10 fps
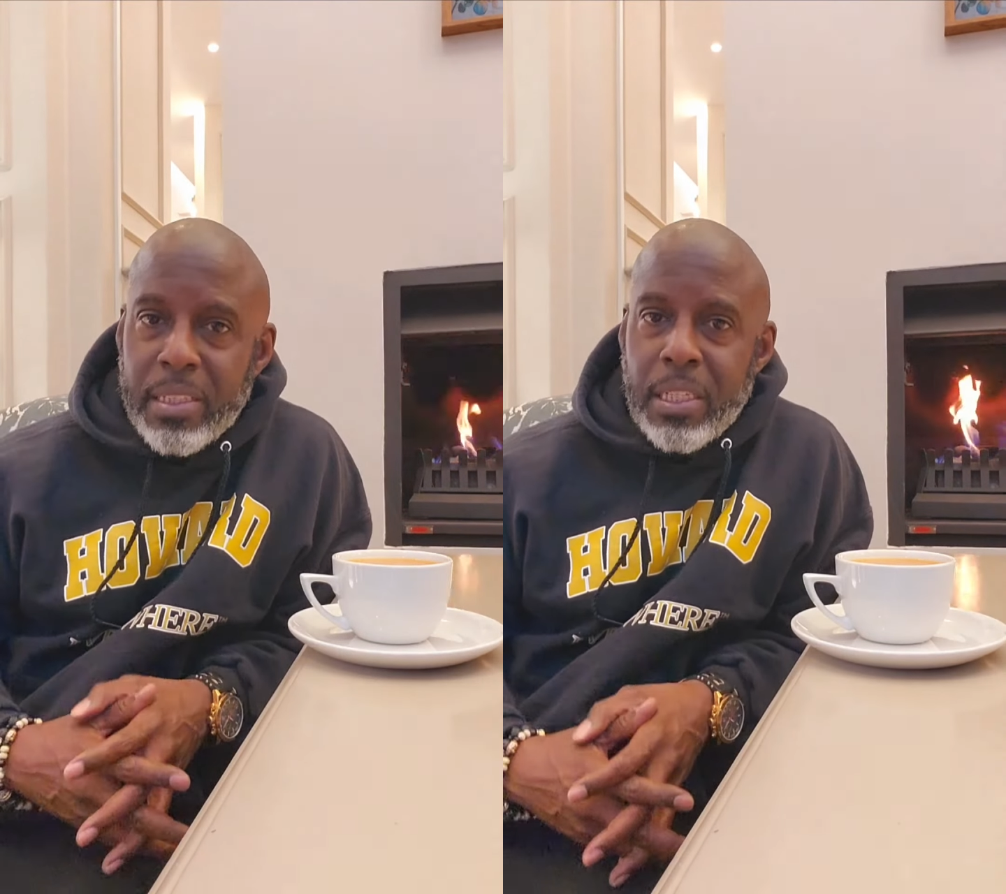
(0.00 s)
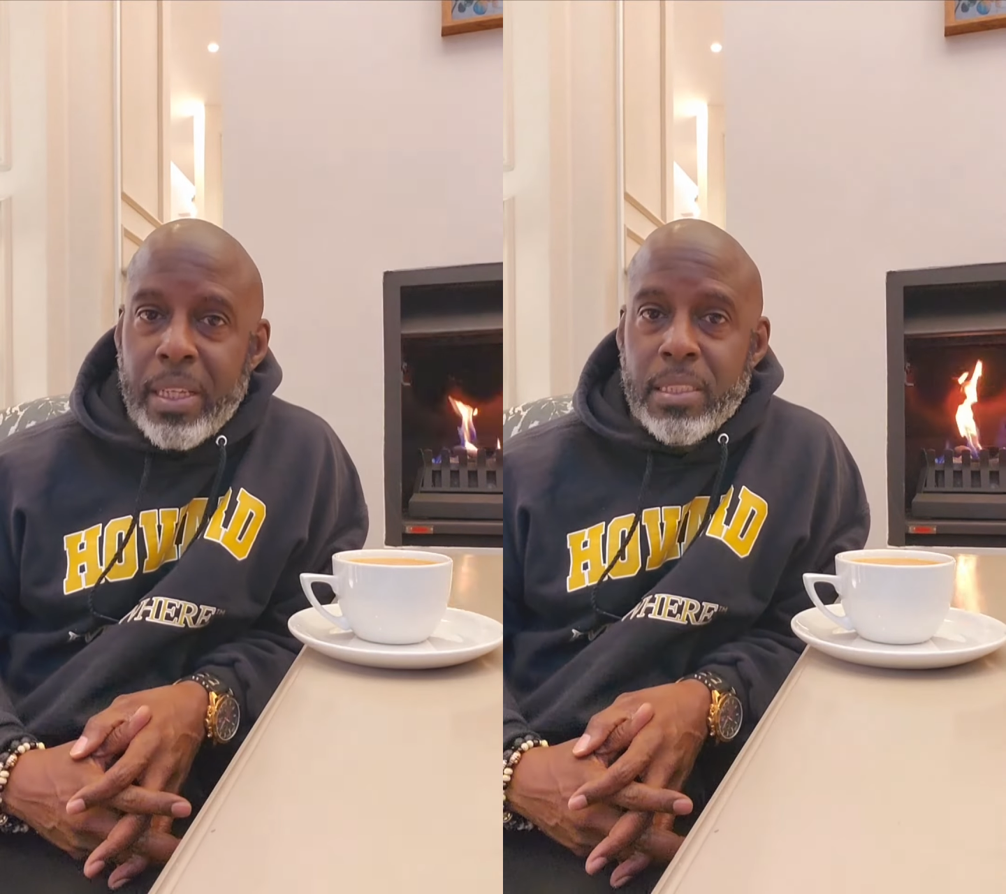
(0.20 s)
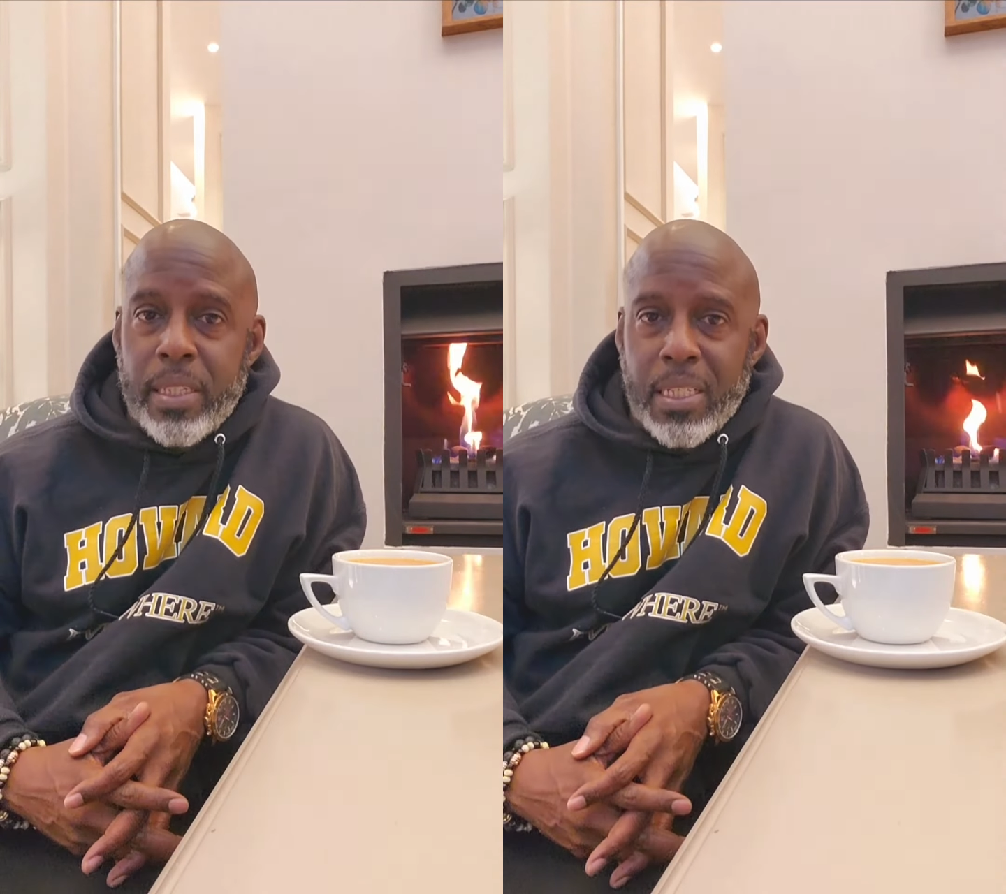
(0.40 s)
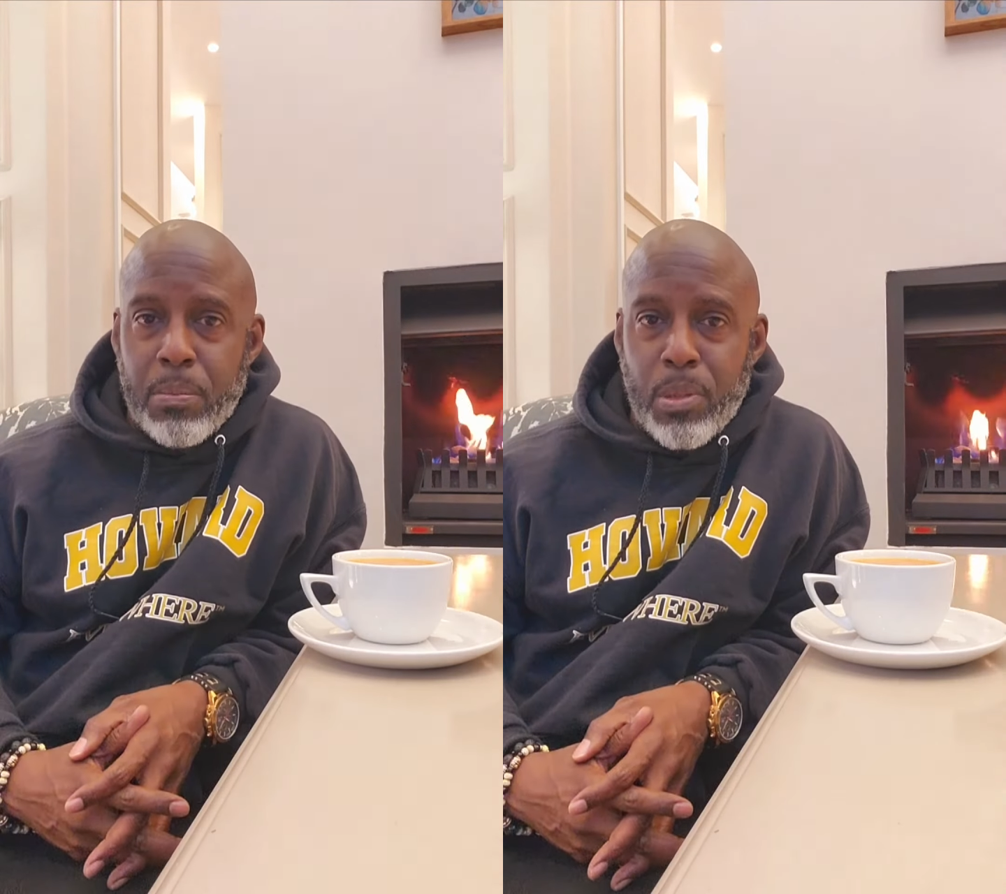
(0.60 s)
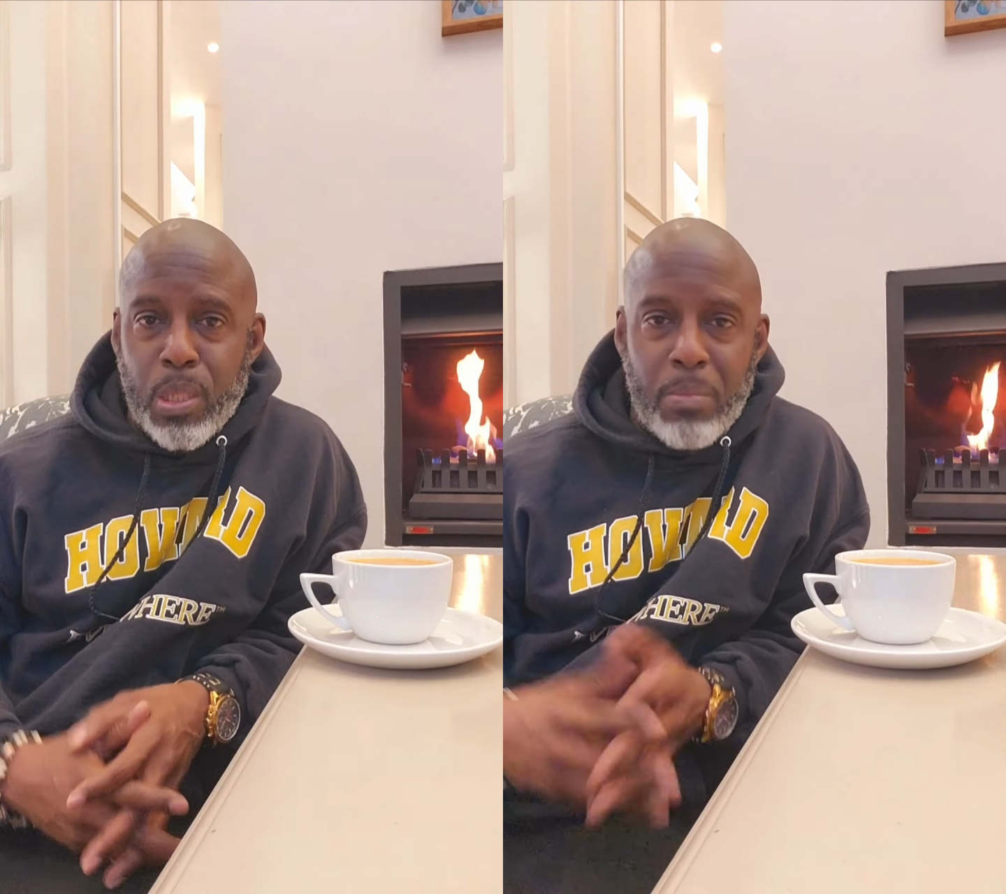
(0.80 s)
easily
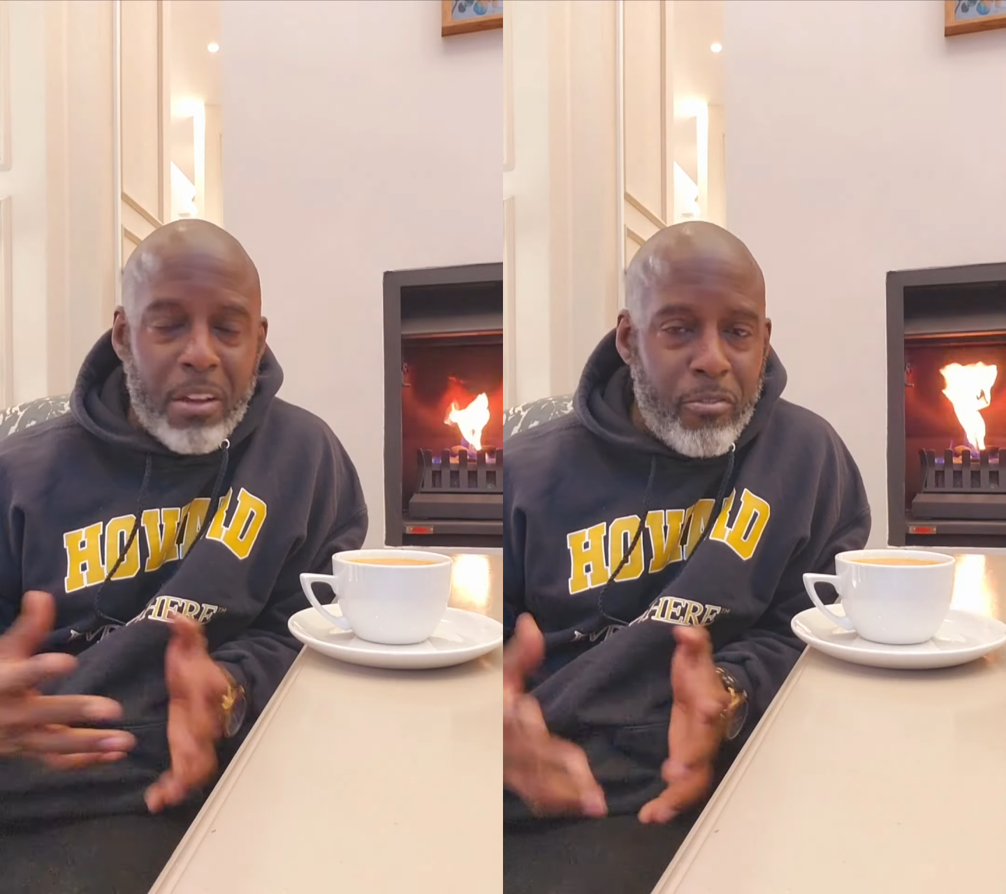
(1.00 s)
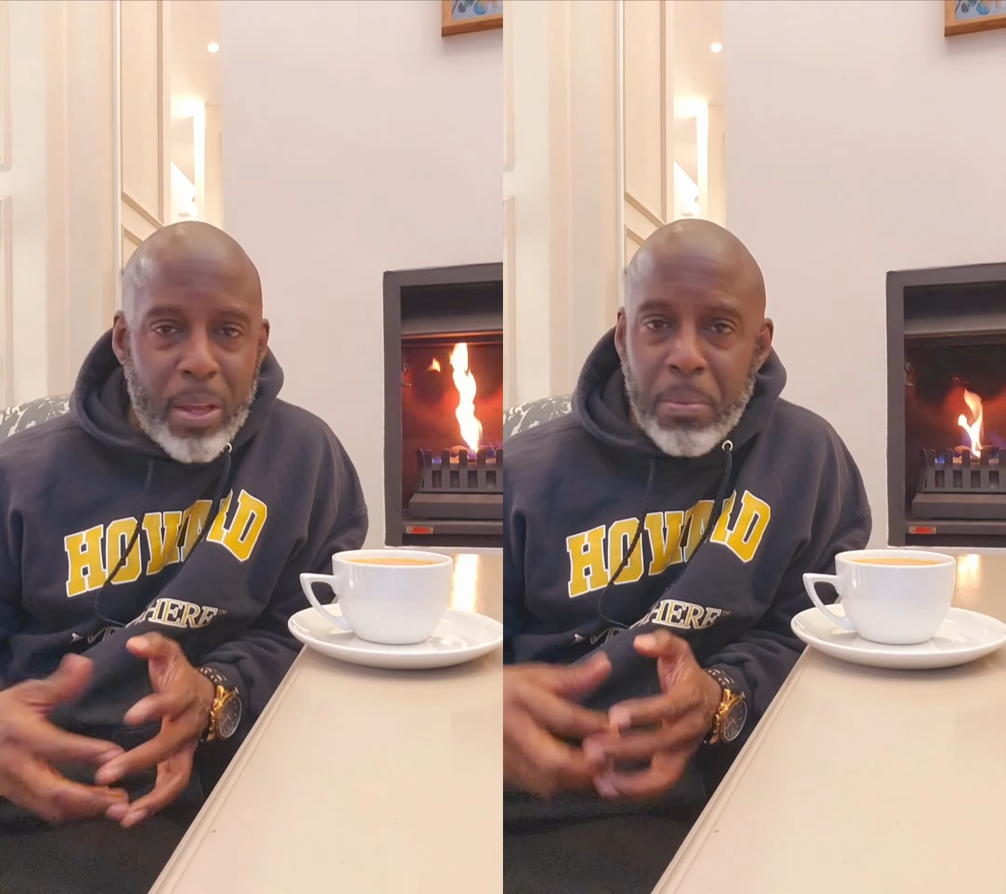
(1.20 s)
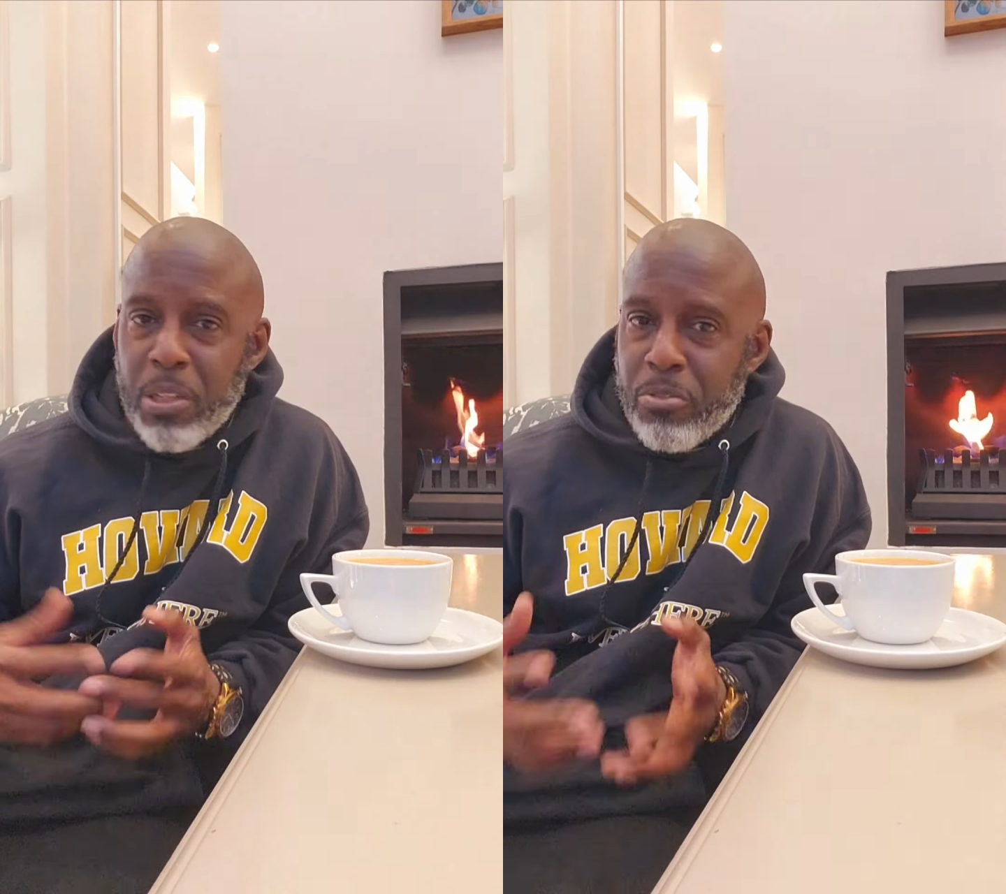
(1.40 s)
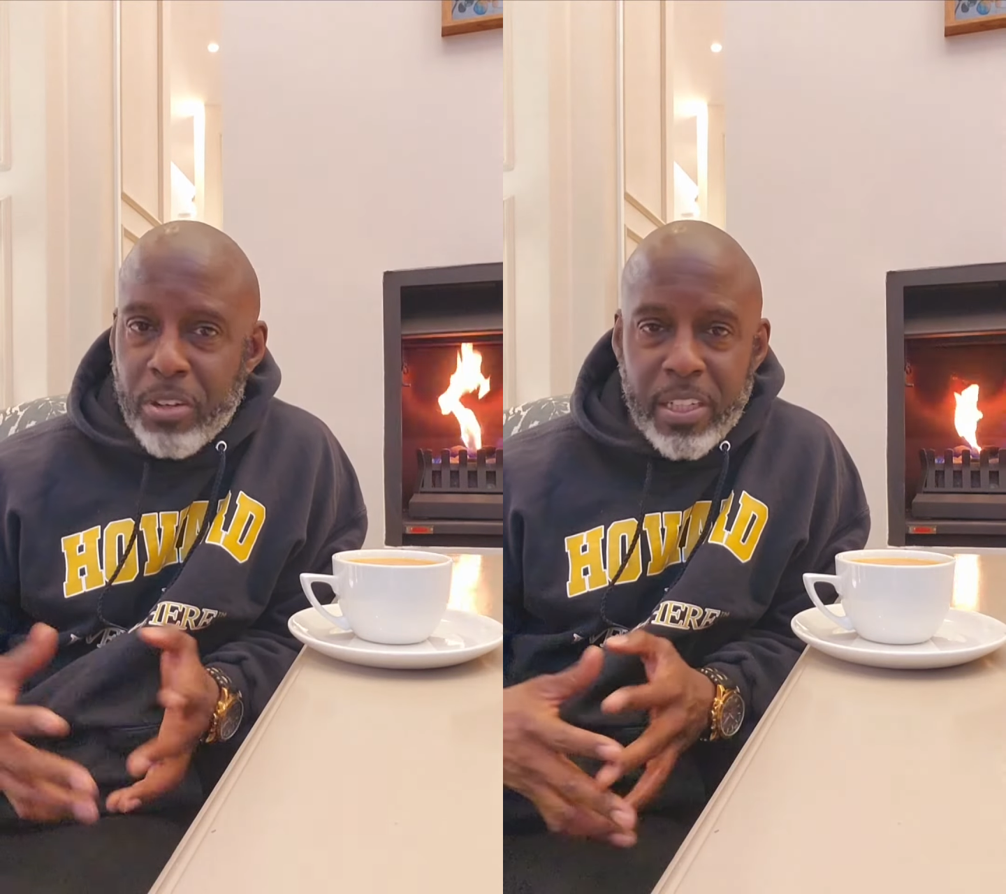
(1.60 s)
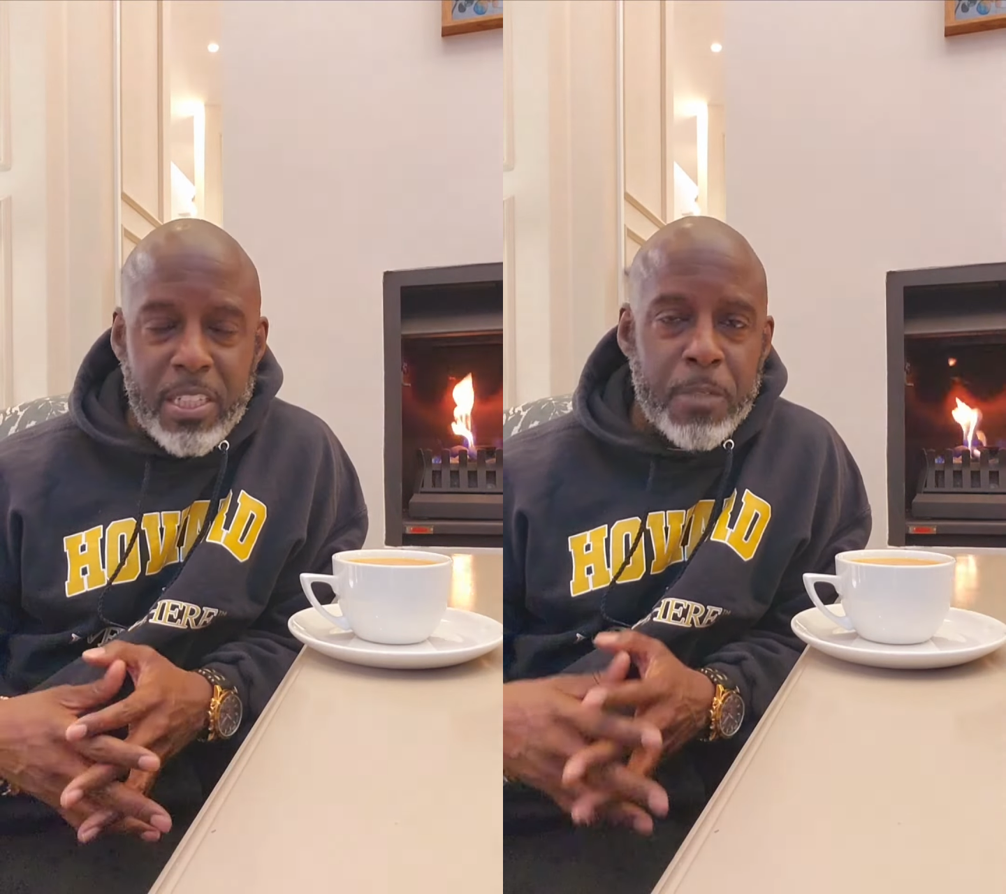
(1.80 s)
accessible to my family,
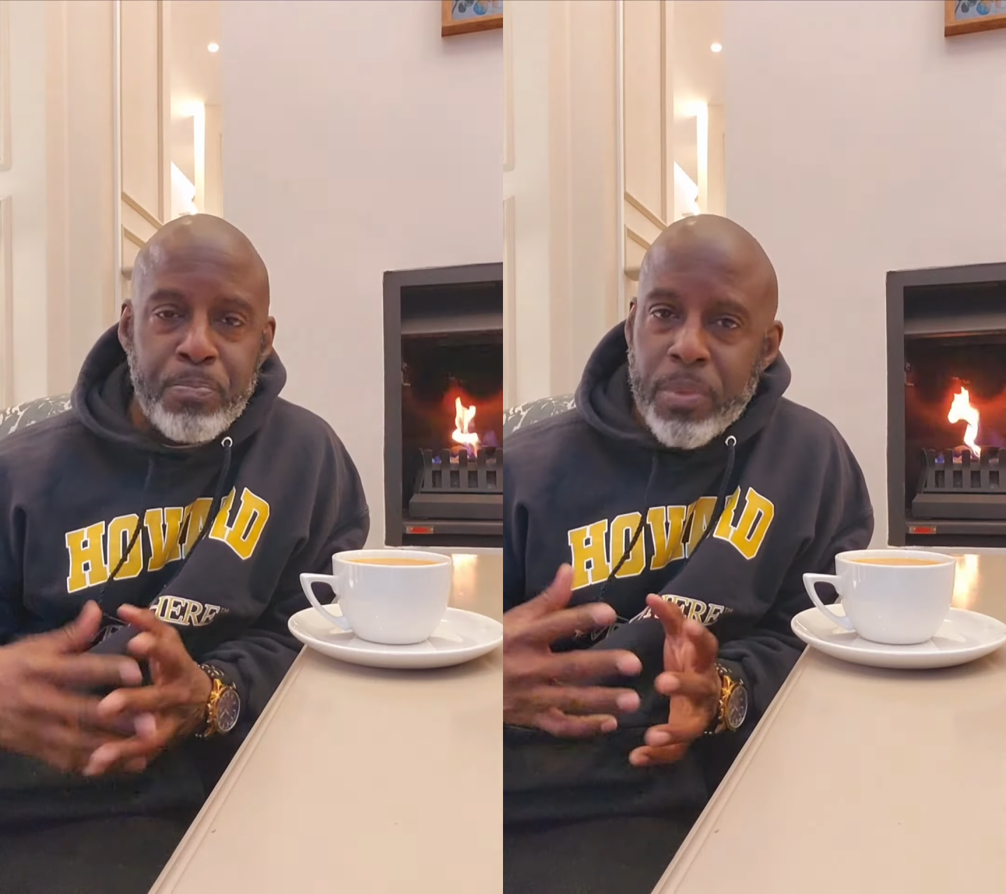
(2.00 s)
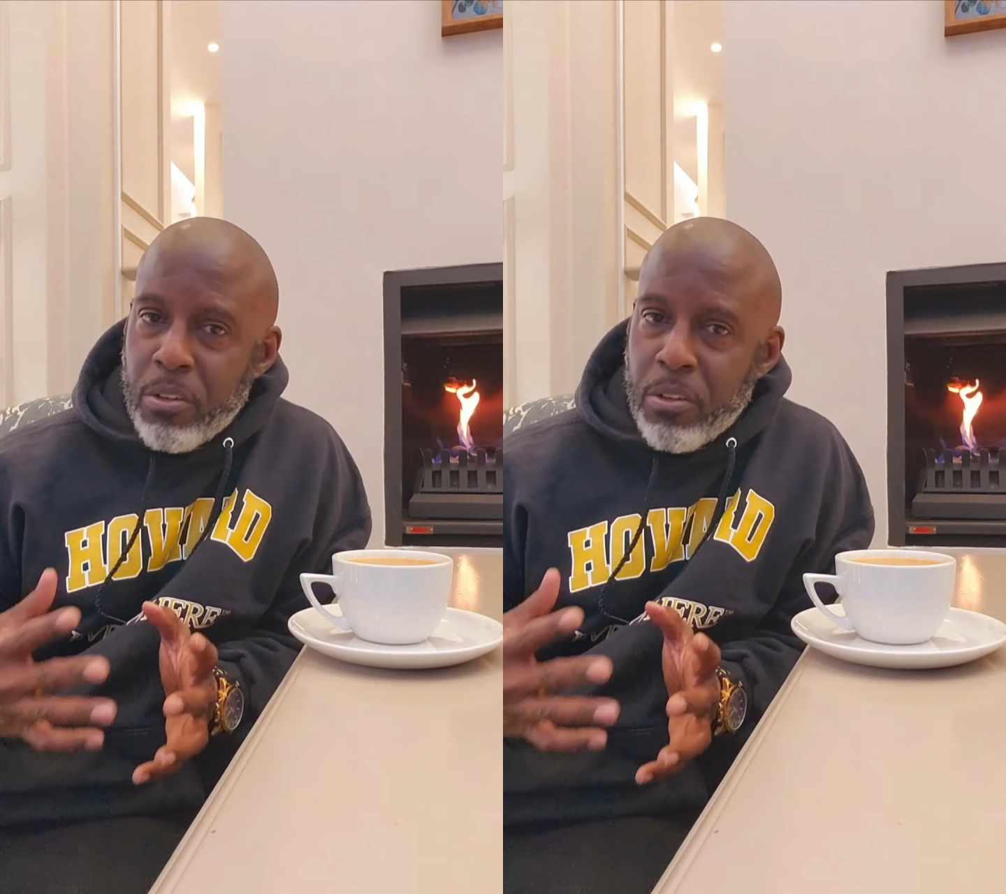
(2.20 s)
friends,